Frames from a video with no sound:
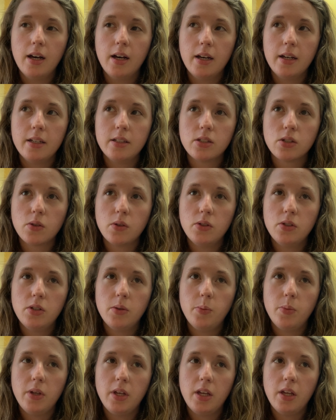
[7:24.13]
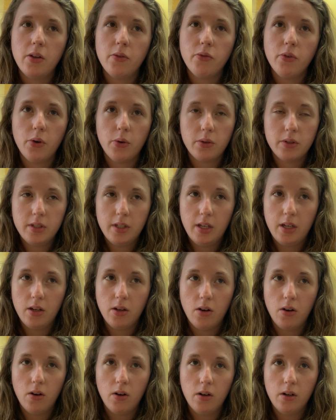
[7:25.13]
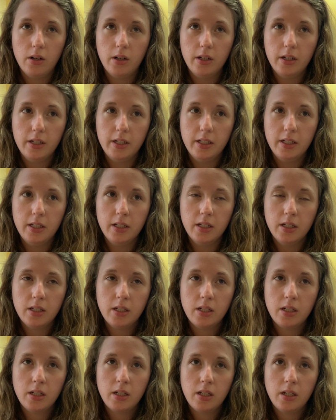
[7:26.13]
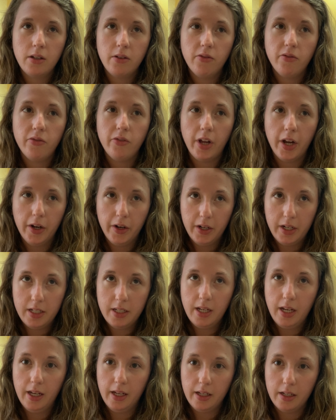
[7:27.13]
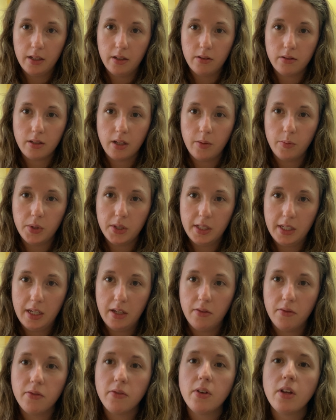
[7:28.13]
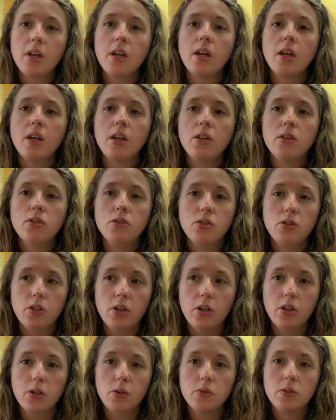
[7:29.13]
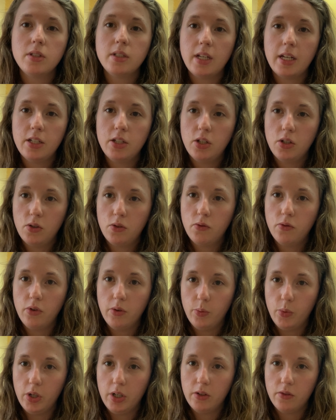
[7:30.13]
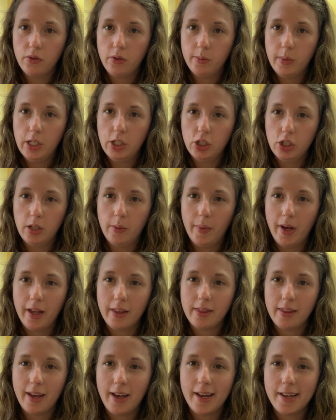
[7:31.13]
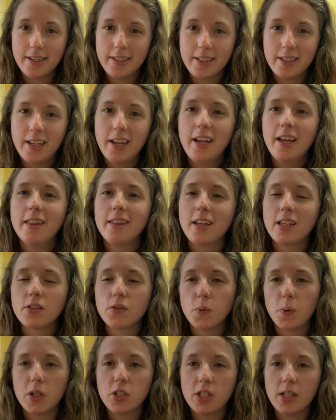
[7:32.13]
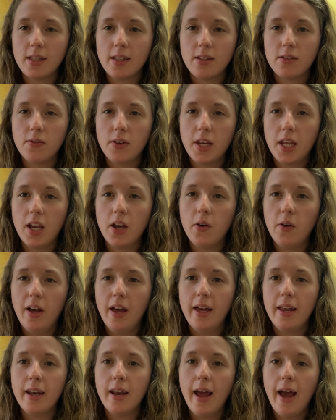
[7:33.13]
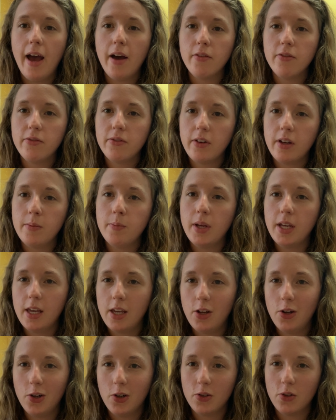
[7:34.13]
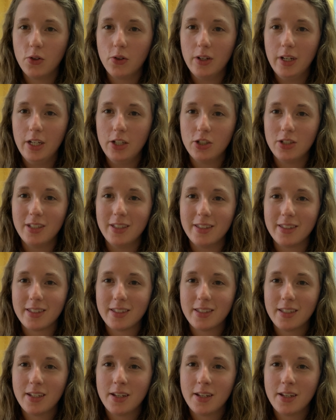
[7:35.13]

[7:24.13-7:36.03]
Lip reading: is going to be focusing on fairy tales, I believe. So stay tuned for more information about that. Thanks for watching this video and have fun making your own creations.